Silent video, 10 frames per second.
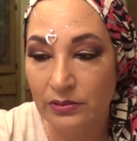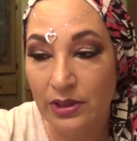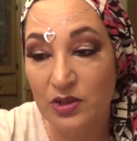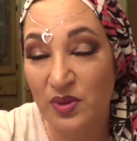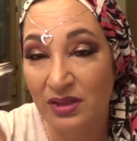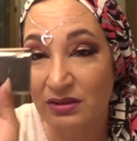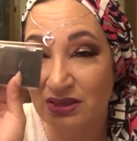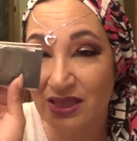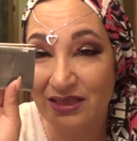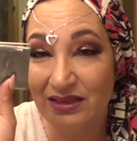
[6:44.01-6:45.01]
That's why it
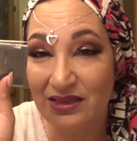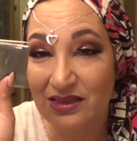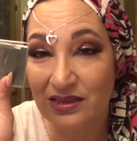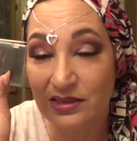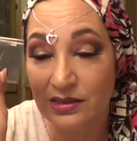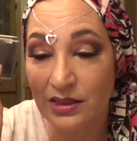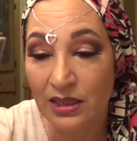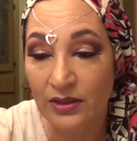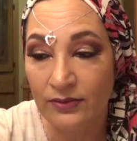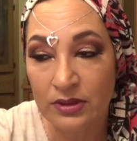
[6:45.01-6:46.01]
looks like this because I
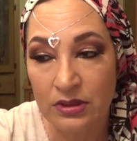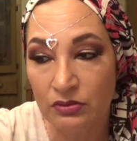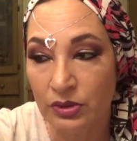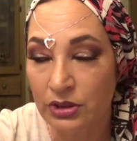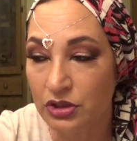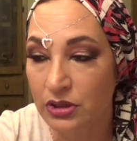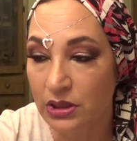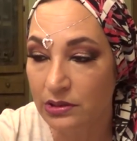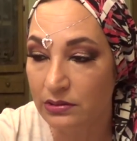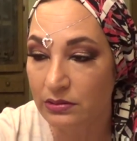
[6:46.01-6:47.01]
love it so much
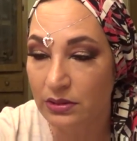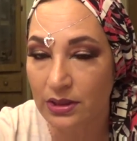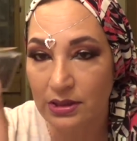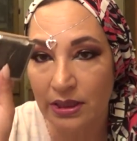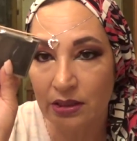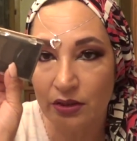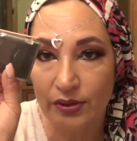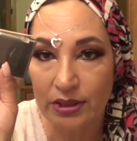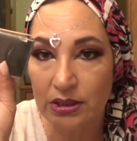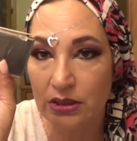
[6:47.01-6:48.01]
that it's like
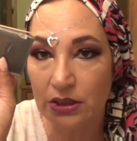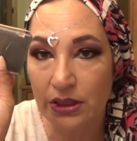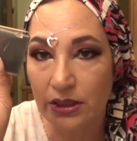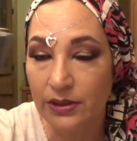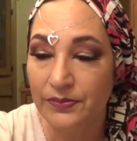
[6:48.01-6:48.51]
crazy looking.